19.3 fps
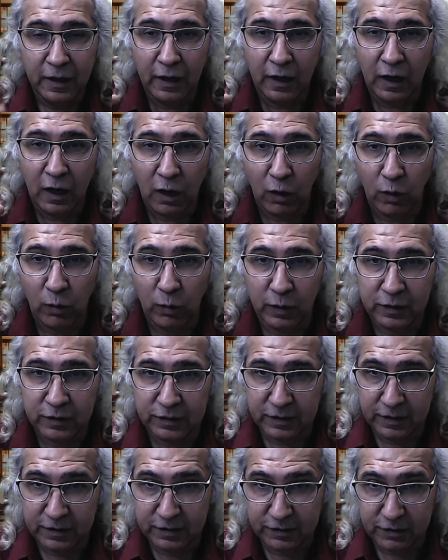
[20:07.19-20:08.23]
how is
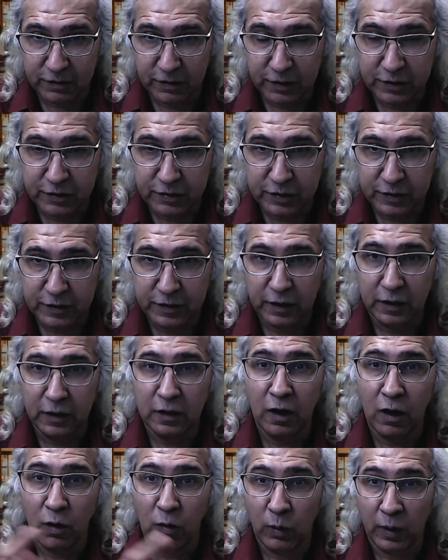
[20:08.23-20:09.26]
it structured,
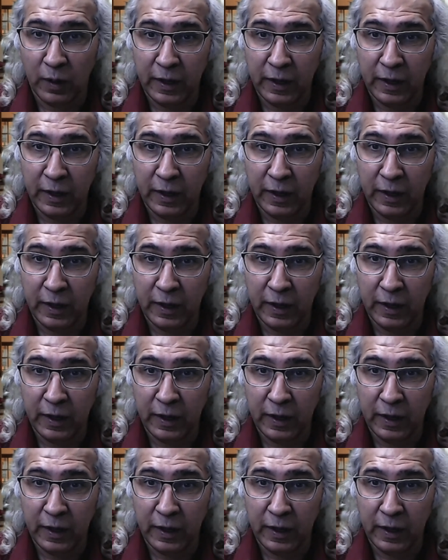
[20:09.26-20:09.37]
how